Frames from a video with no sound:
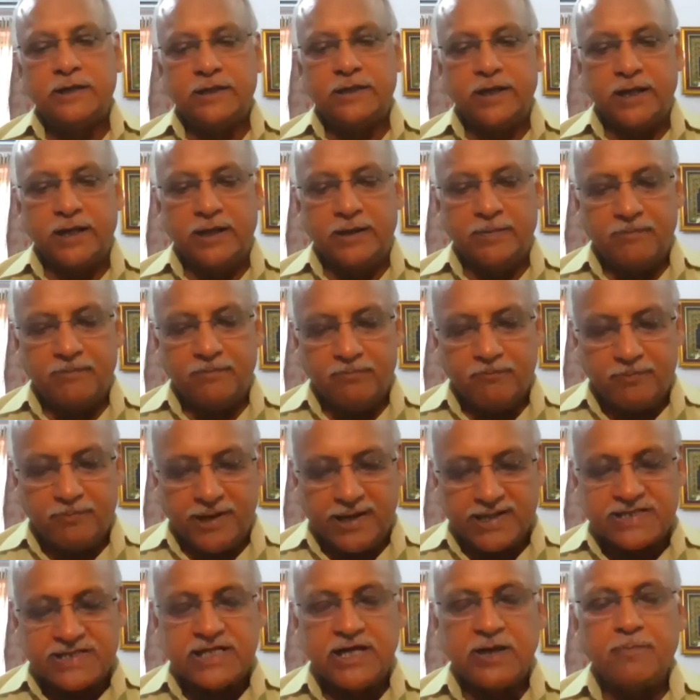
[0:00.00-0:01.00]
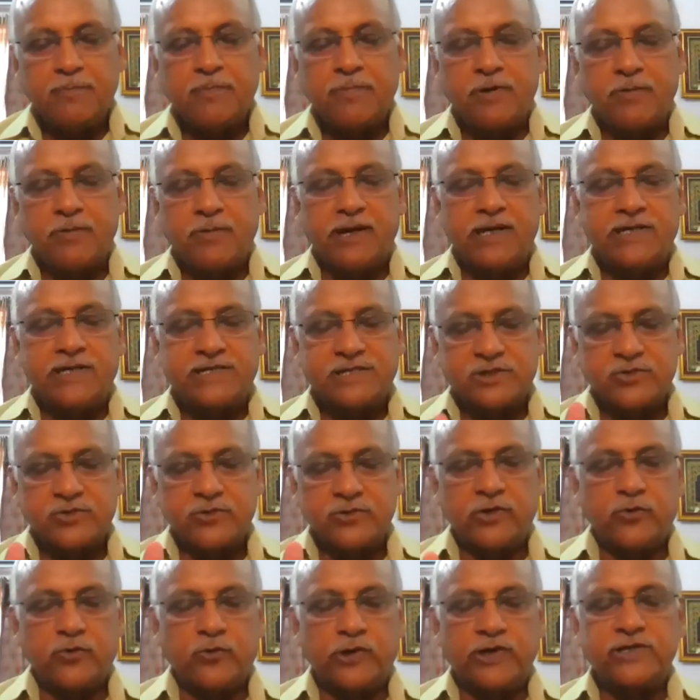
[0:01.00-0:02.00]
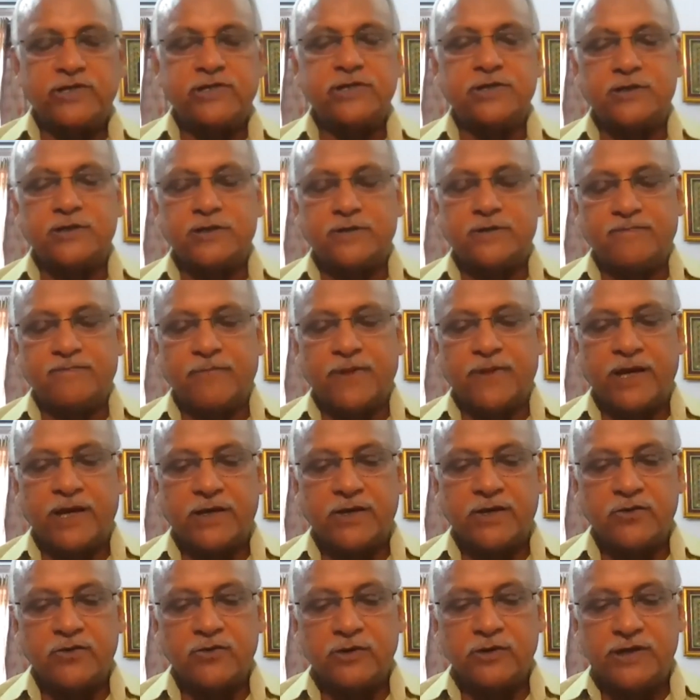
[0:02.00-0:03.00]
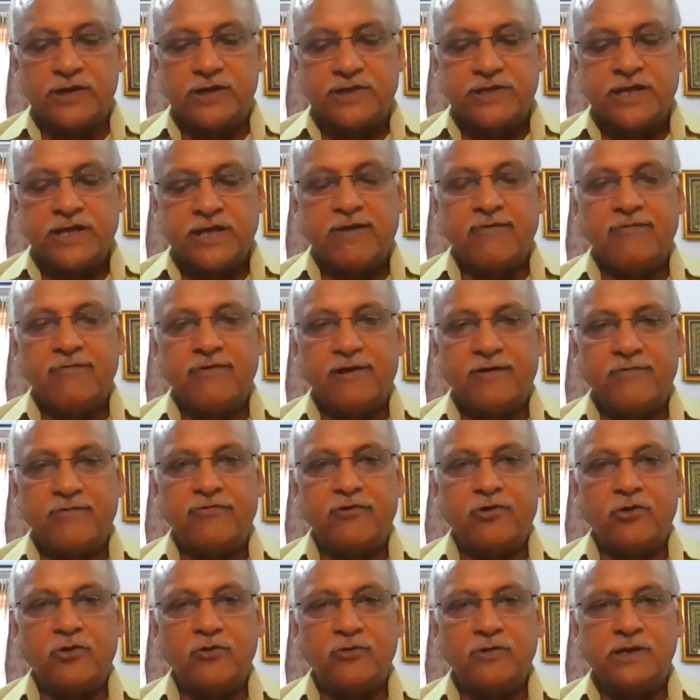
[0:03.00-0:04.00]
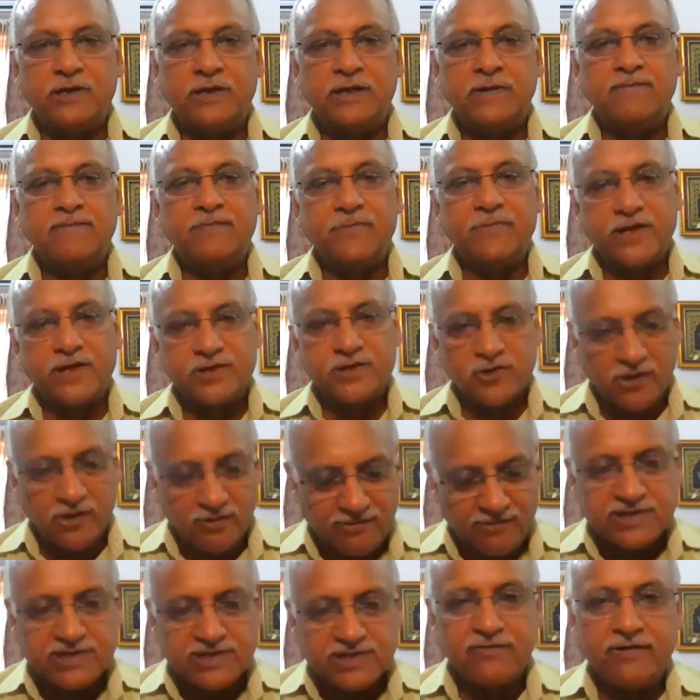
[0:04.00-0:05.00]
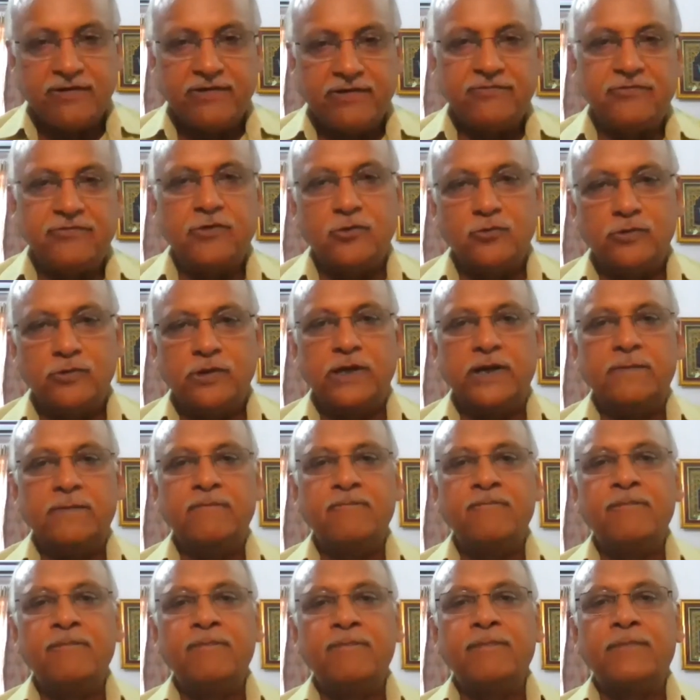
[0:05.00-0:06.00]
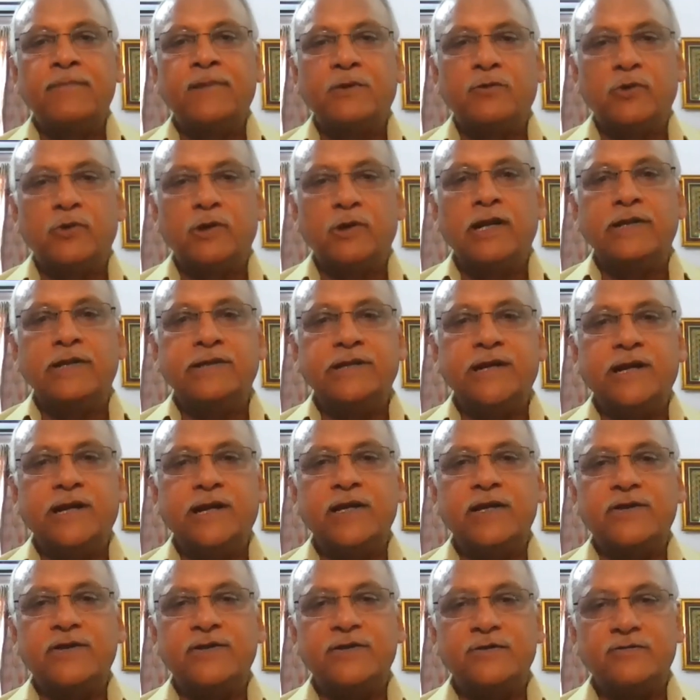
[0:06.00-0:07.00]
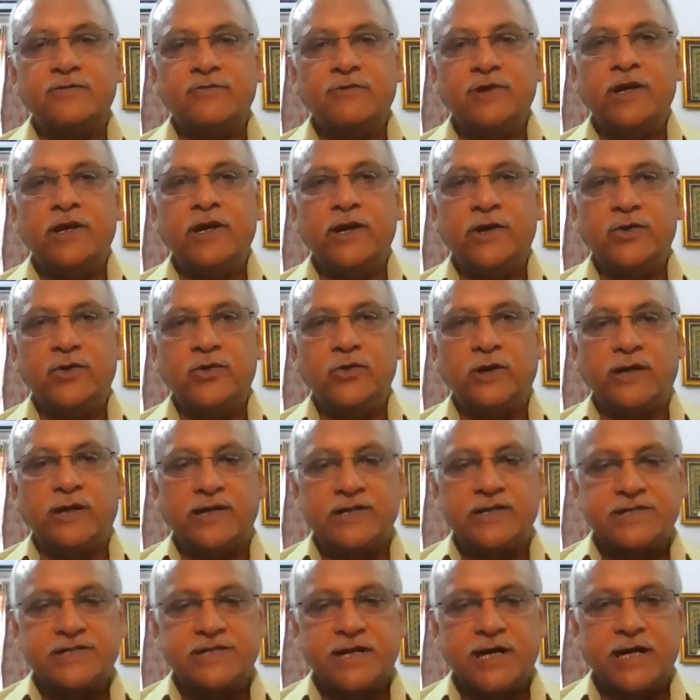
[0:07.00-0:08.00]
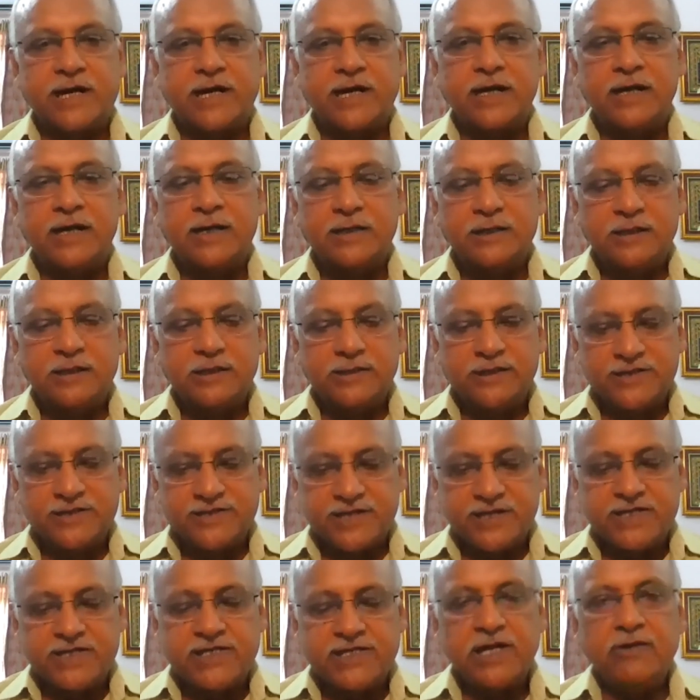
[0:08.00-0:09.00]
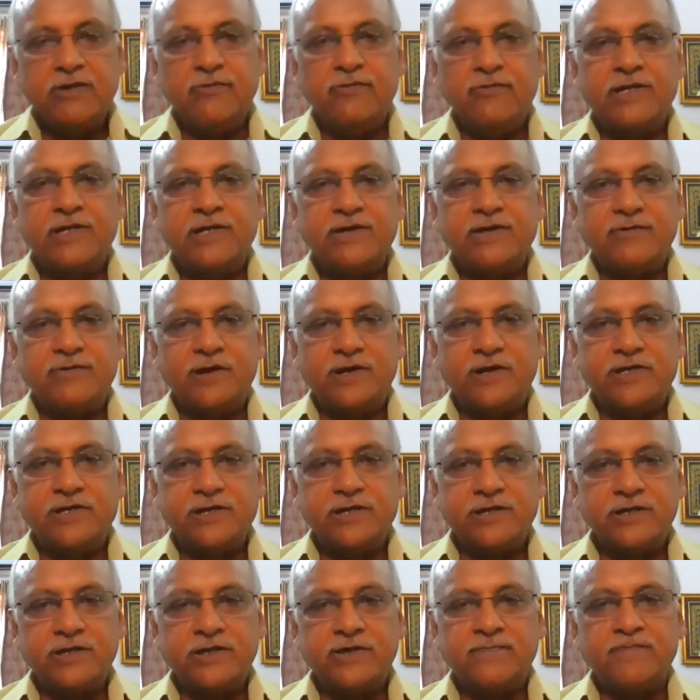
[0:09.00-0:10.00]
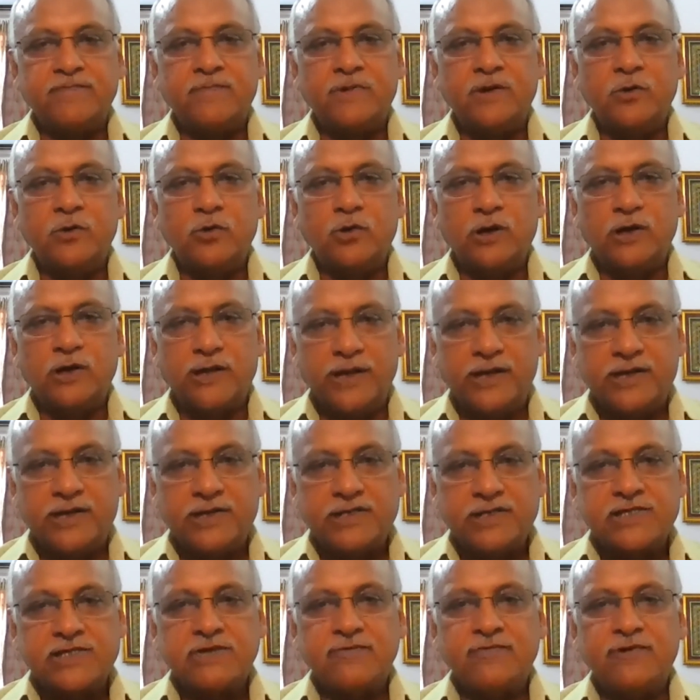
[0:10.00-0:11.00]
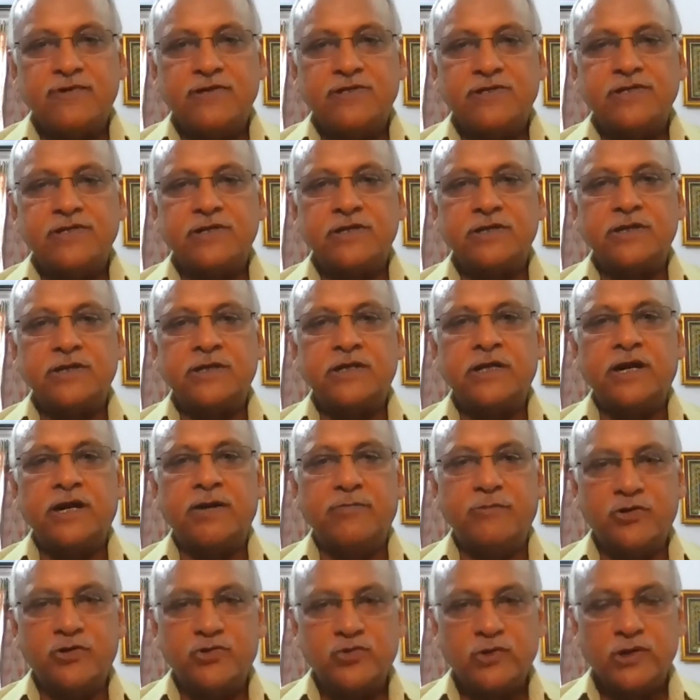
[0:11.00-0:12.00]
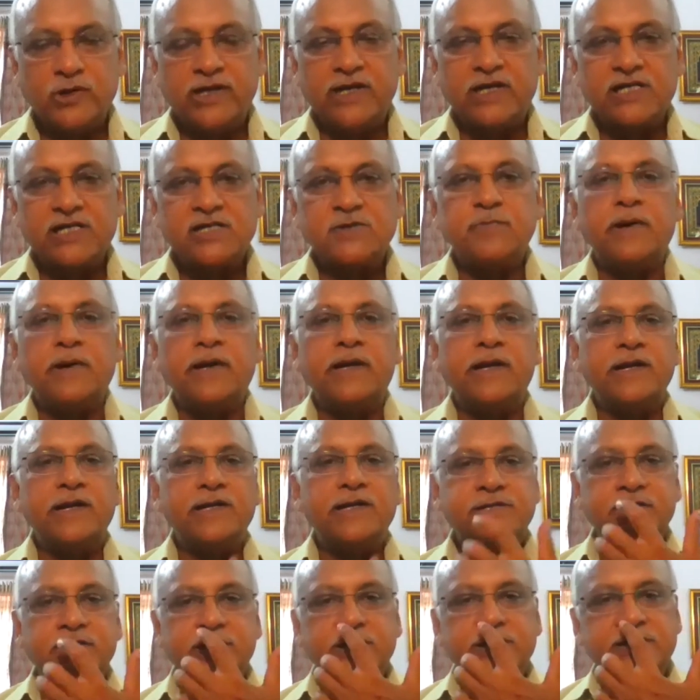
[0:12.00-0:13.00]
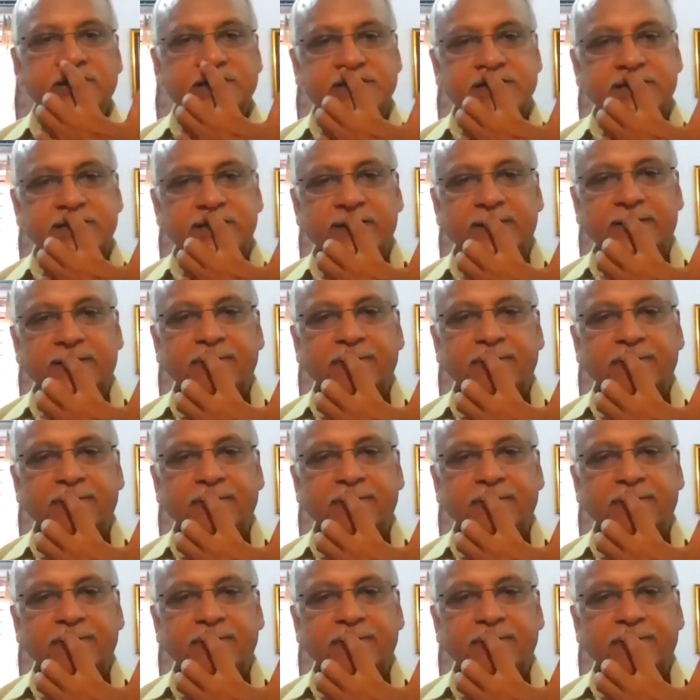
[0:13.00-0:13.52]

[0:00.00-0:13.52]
The basic premise to your question that, is there a way forward? There is always a way forward. The only thing is we need to understand the sensitivities of each other, look at the interest of each other, and mutually respect each other's